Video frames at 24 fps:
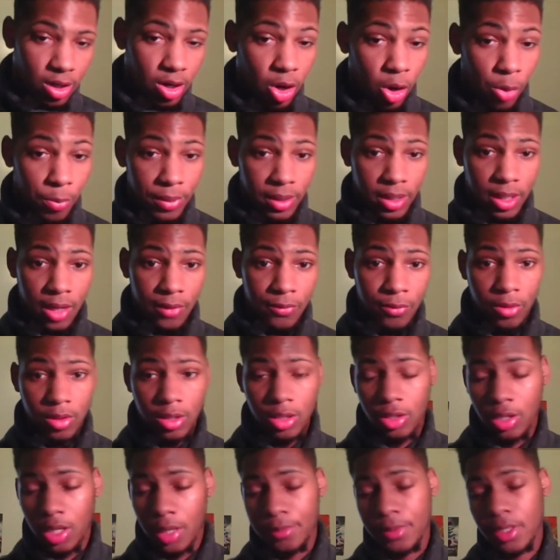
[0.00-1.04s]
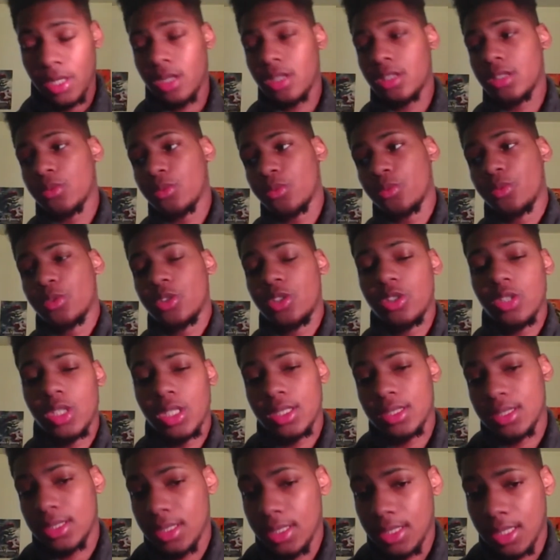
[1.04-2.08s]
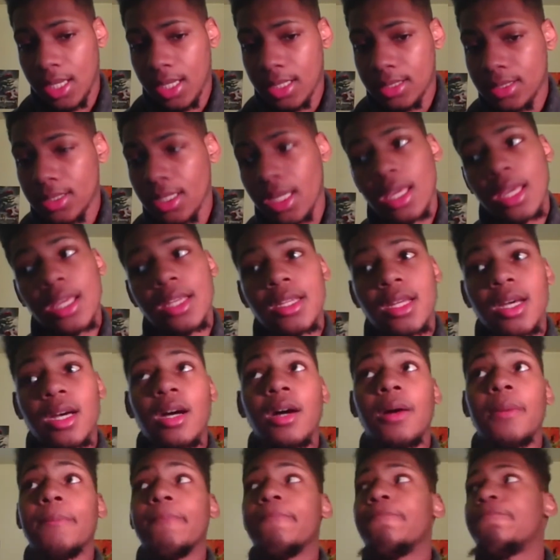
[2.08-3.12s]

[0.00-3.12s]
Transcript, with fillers: I hope it gave you a little update to what you're gonna see next. And um,